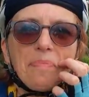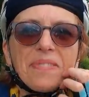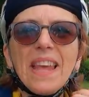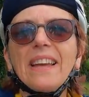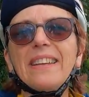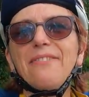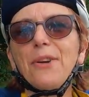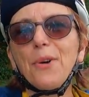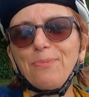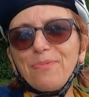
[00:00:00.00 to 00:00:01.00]
Yeah, if
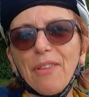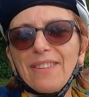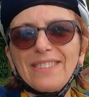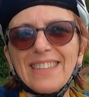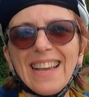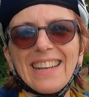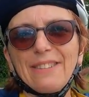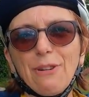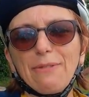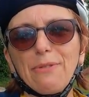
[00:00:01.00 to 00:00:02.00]
you're tackling
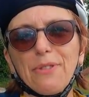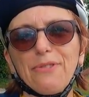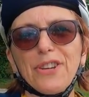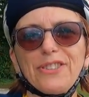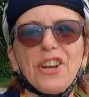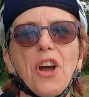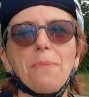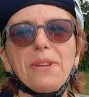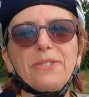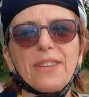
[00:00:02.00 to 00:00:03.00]
gravel for the first time
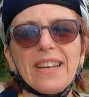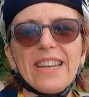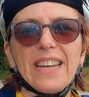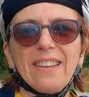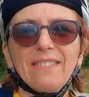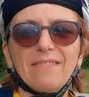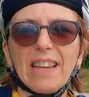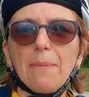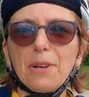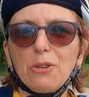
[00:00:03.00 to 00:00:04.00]
and you suddenly
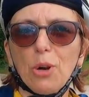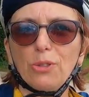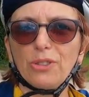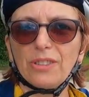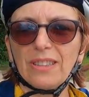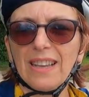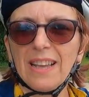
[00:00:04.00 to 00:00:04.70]
come across